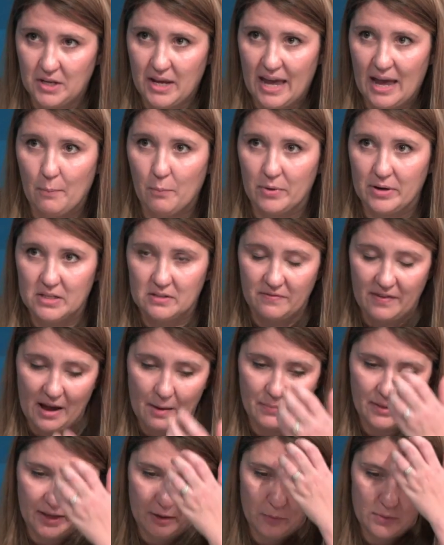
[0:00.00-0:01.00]
camp when his
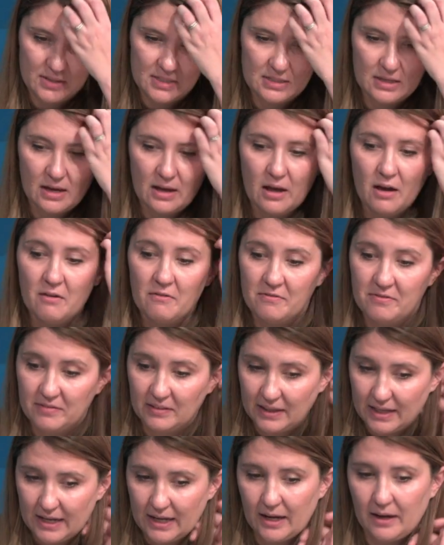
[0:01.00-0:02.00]
family was
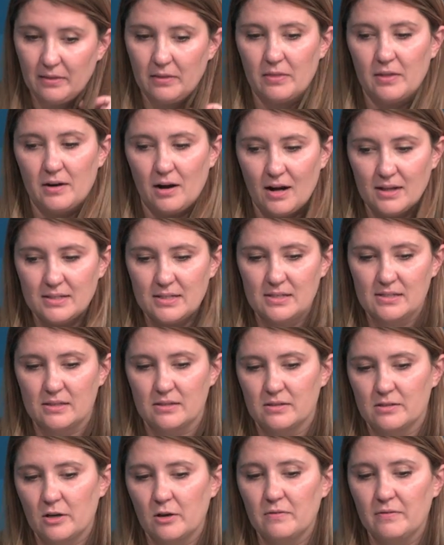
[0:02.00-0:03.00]
fleeing the Nazis and the
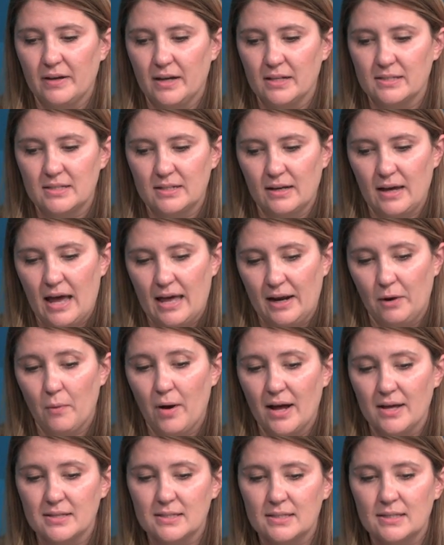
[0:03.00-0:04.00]
Soviets and heading
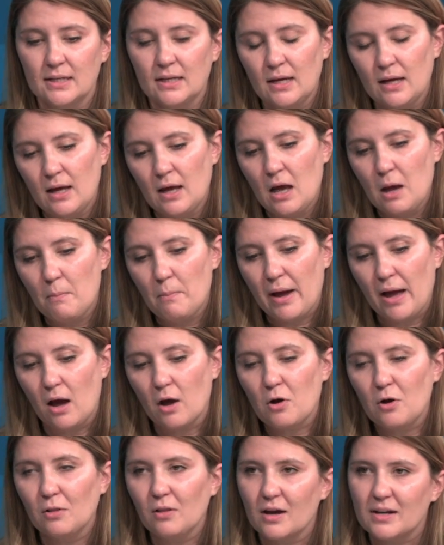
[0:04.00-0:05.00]
west, my
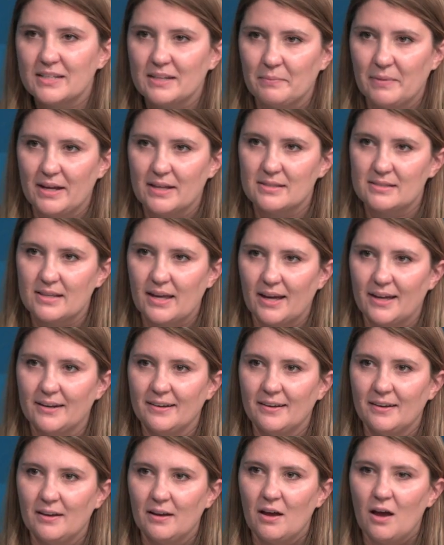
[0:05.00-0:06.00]
uncle looked at me and said,
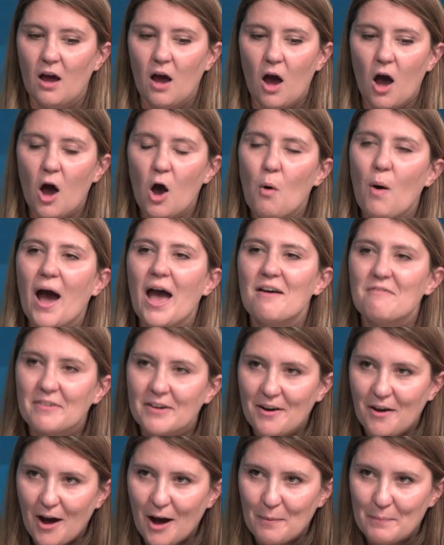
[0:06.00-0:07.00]
oh, I have a
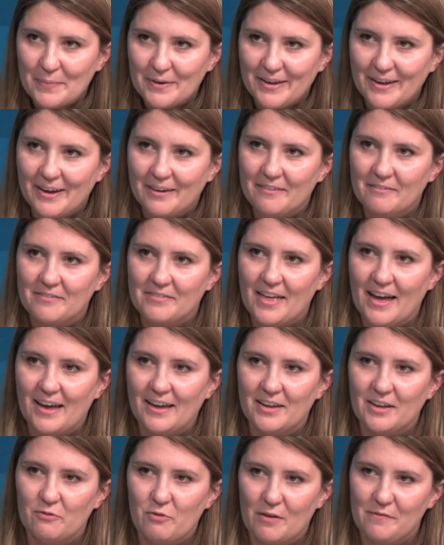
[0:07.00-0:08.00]
copy of
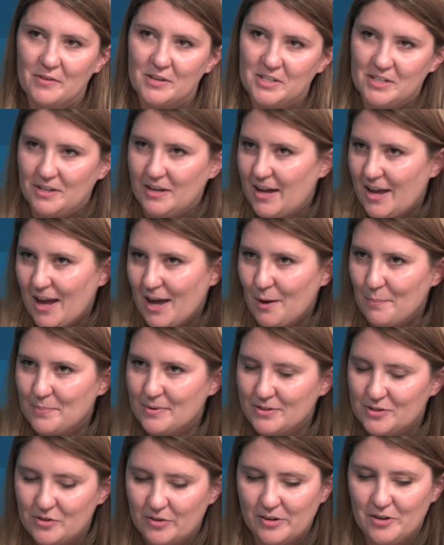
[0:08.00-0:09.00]
that refugee camp
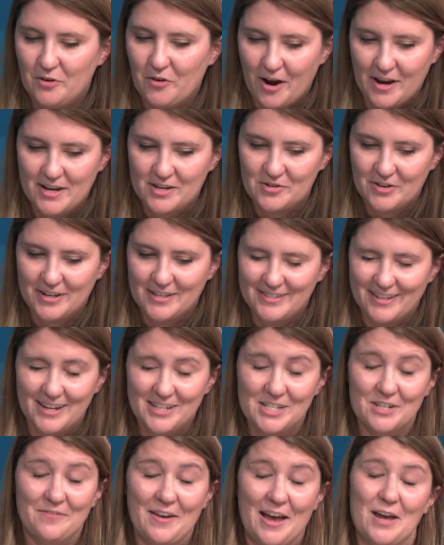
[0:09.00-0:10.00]
Ukrainian
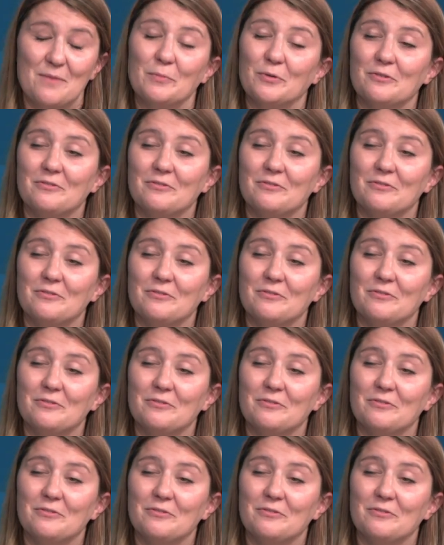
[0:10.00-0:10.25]
translation of Animal